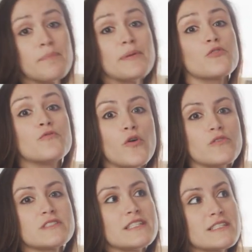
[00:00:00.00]
a beer
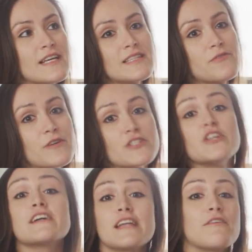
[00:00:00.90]
vault inside the fridge.
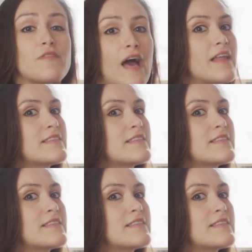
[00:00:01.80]
Can I have that?